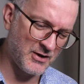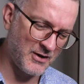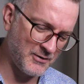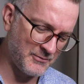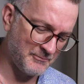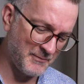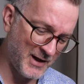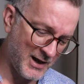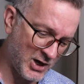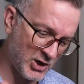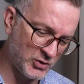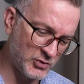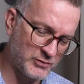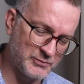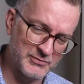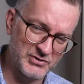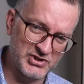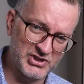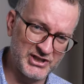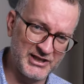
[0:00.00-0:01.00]
on my
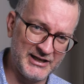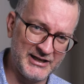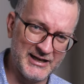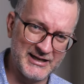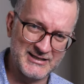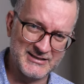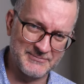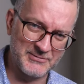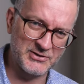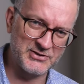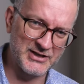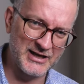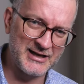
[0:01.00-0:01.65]
local machine as opposed to